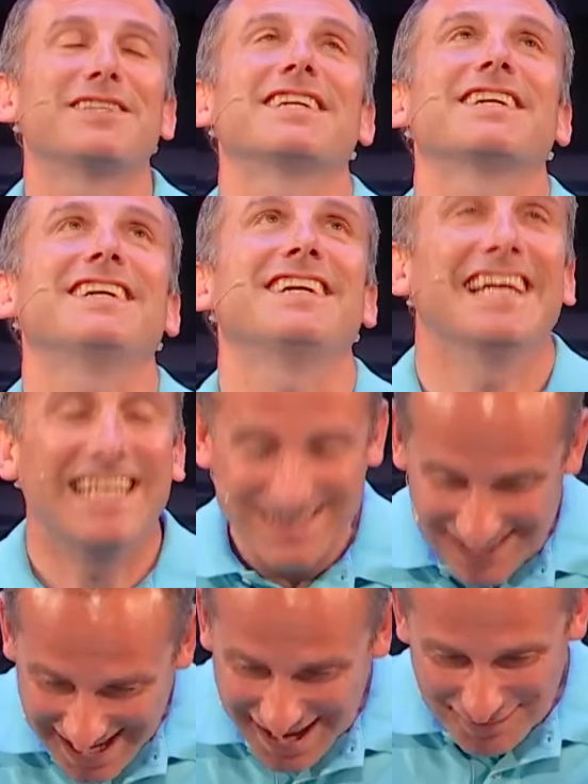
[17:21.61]
You're like, oh, I
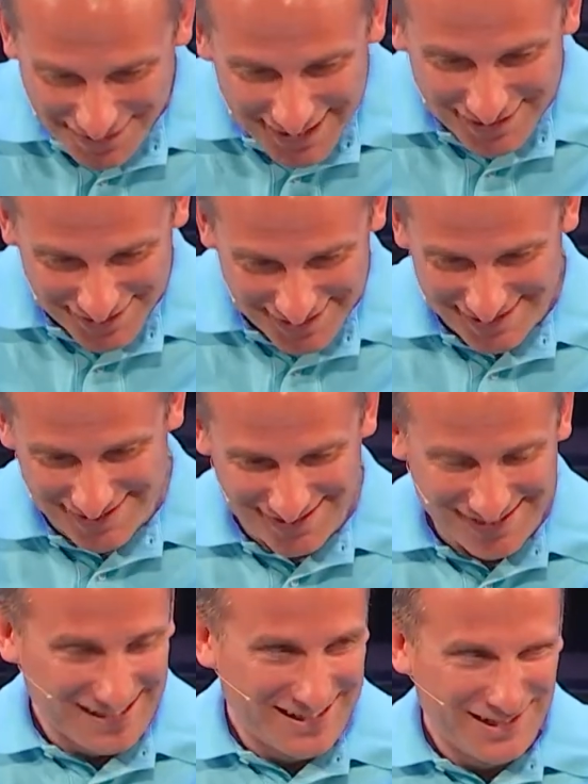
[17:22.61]
guess I have to answer this.
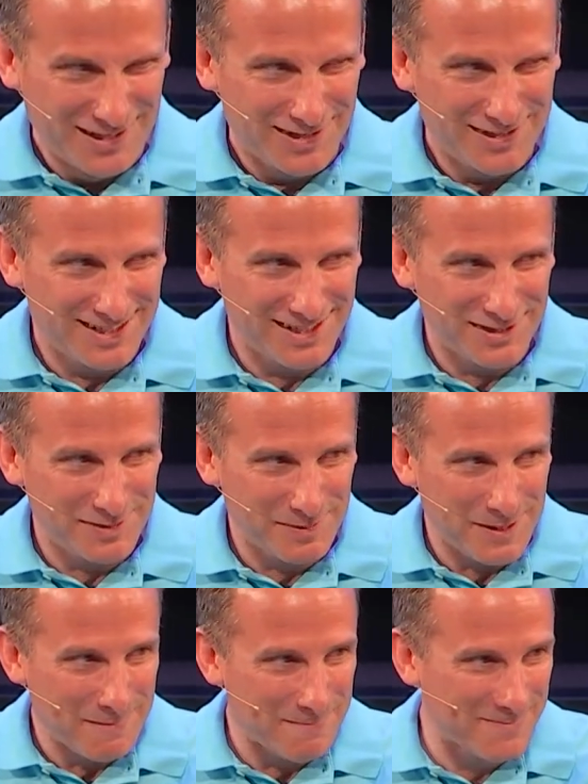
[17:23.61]
Or is that just me?